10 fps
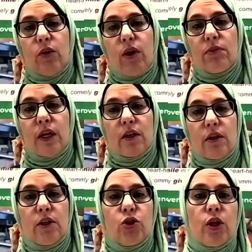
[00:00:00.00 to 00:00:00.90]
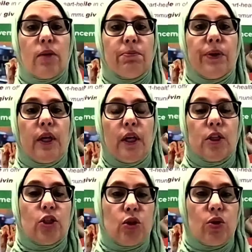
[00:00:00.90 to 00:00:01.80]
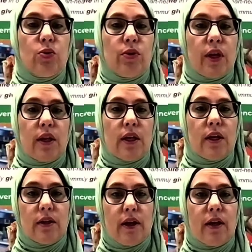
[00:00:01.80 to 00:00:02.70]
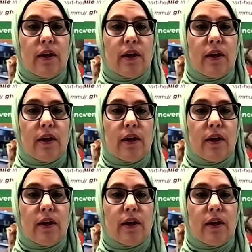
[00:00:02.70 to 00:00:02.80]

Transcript: So I'm not going to jump to any